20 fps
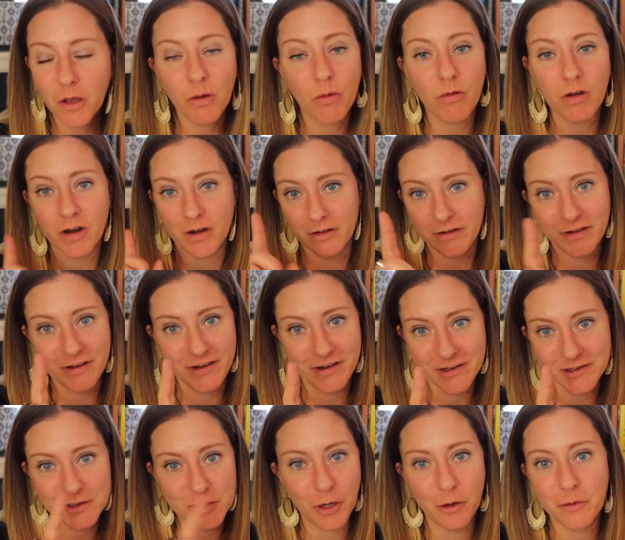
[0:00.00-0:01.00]
one,
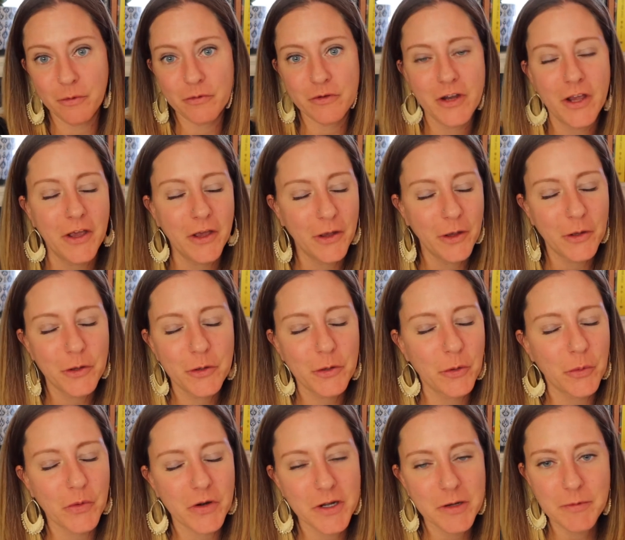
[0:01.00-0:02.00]
don't
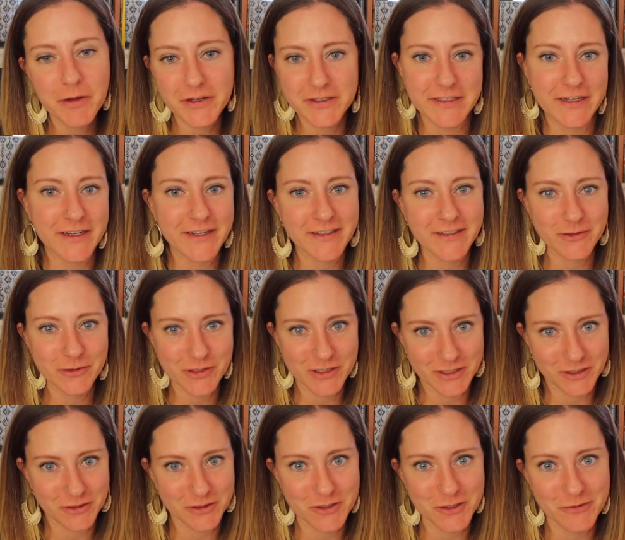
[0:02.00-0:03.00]
worry about
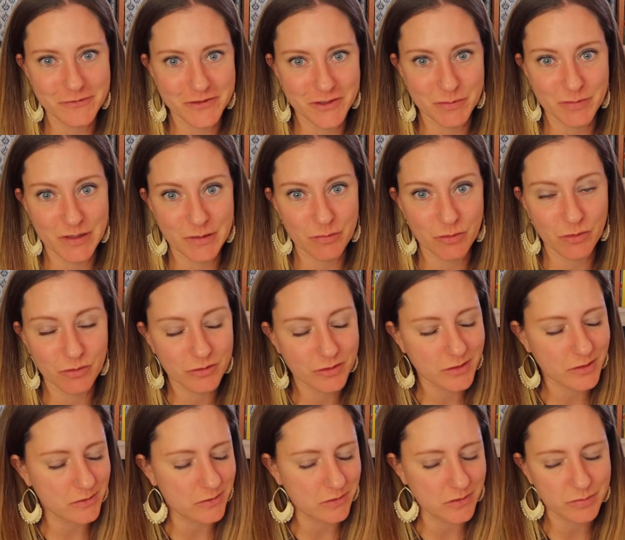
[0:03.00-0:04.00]
diagnosing yourself as bipolar,
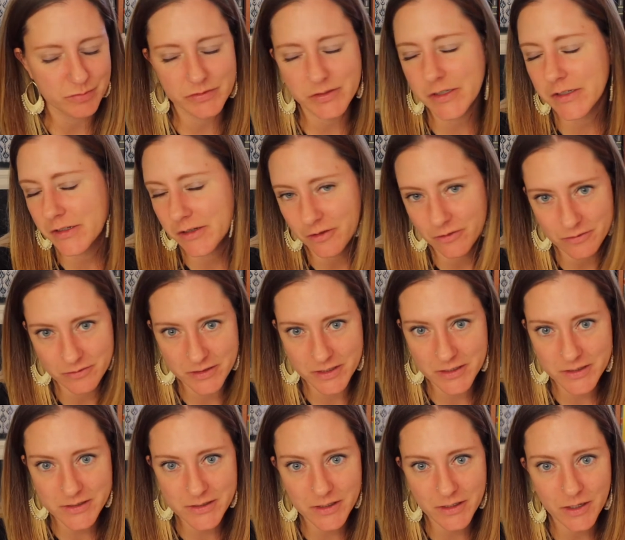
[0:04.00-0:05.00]
because there's plenty other
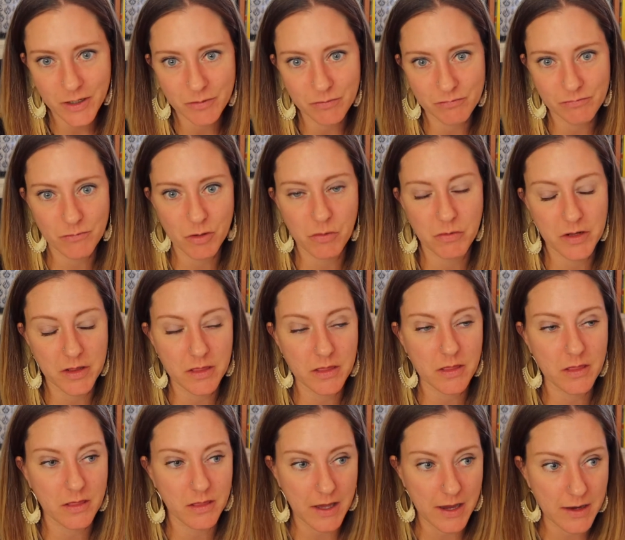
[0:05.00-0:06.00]
things that come
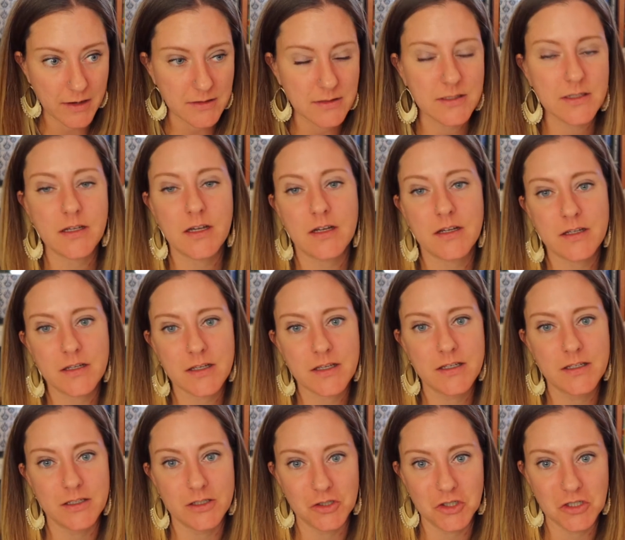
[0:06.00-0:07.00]
with that
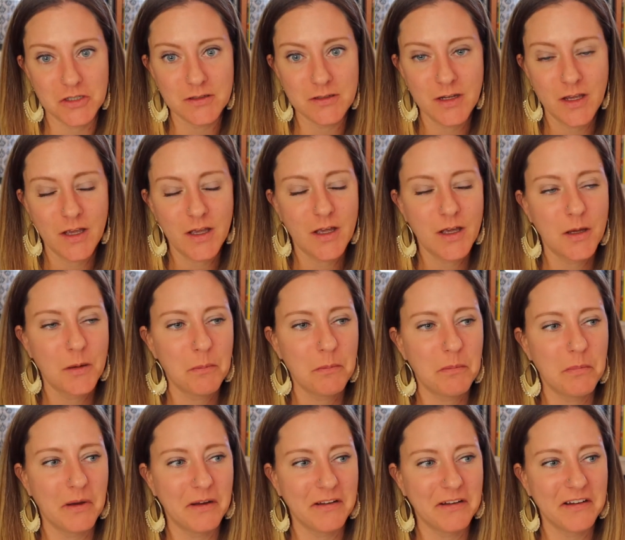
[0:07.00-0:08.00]
condition.
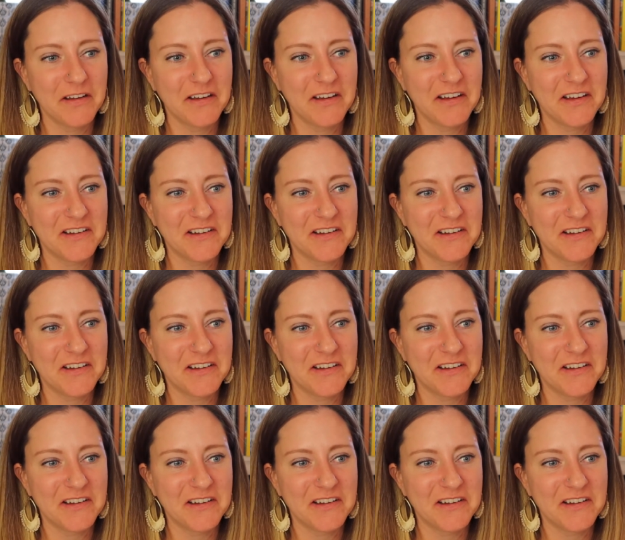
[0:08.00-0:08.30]
But